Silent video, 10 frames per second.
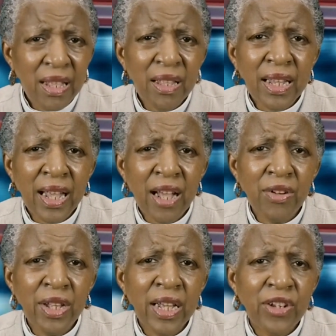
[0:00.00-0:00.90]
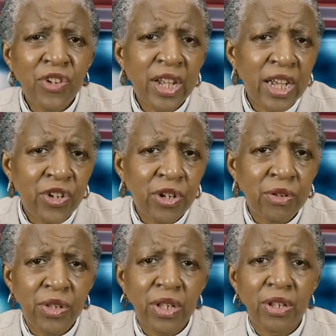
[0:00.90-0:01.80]
the county educational
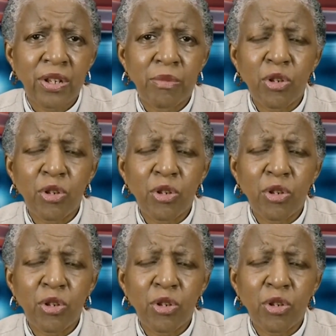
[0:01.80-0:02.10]
system,